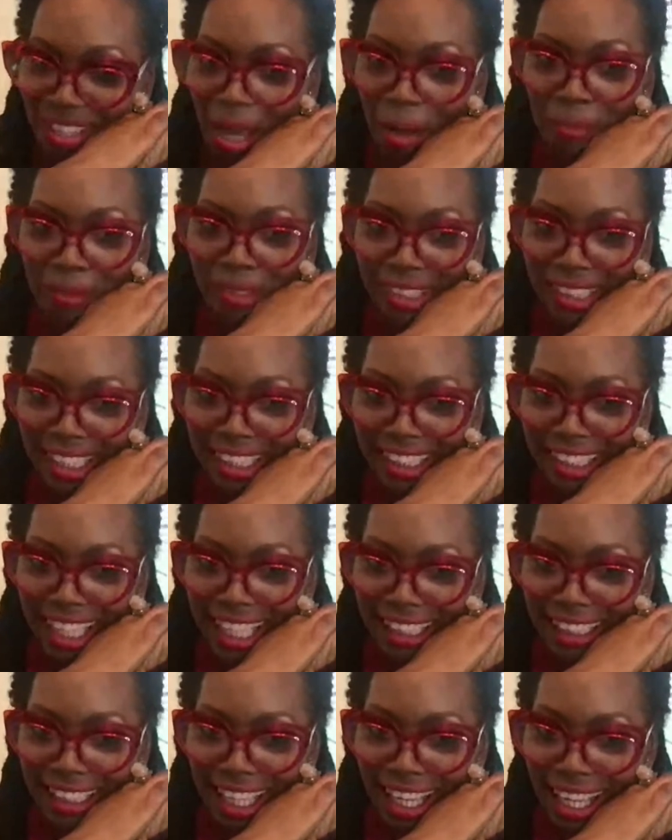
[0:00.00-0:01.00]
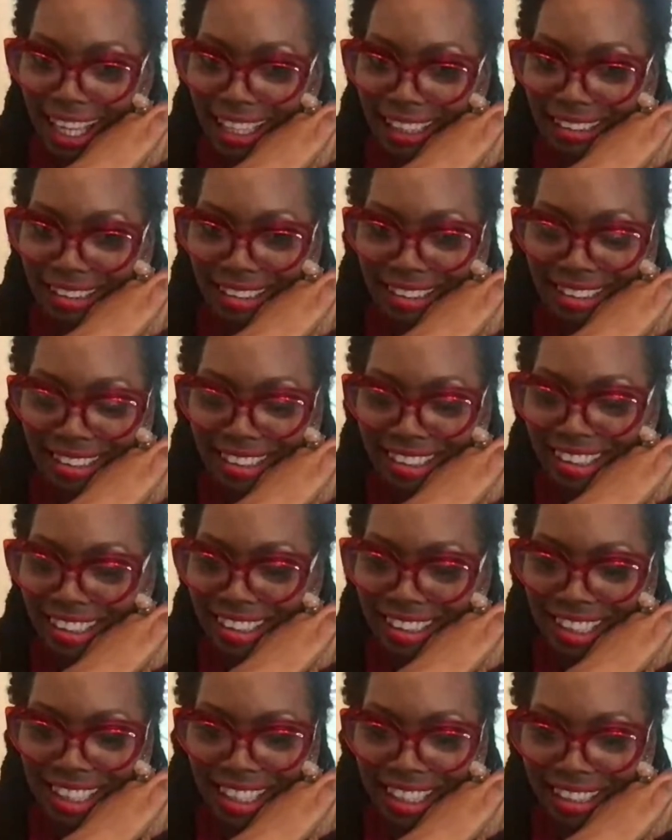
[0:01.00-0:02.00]
I'm going to just let that
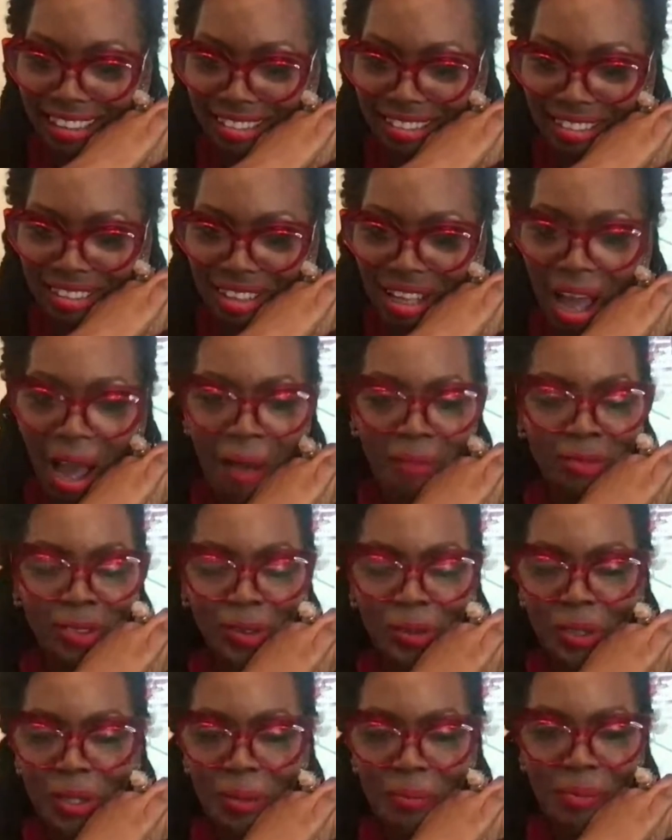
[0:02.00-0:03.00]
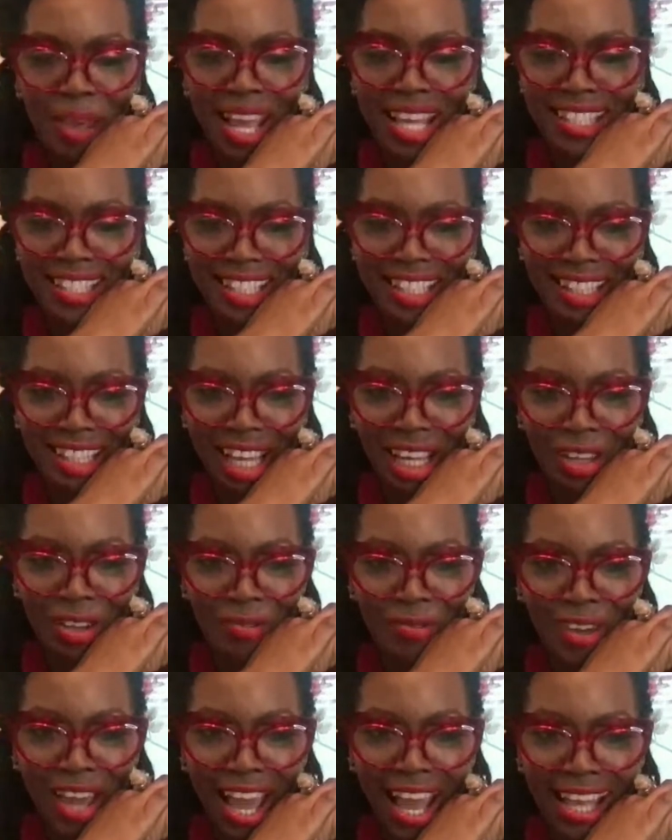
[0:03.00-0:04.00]
sit. I'm doing amazing. Thank you
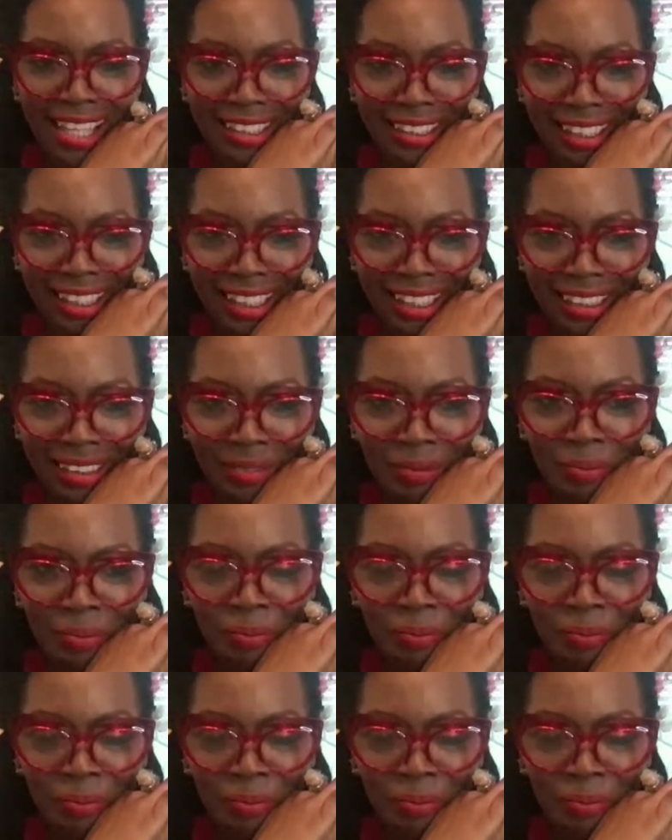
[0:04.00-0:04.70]
for asking.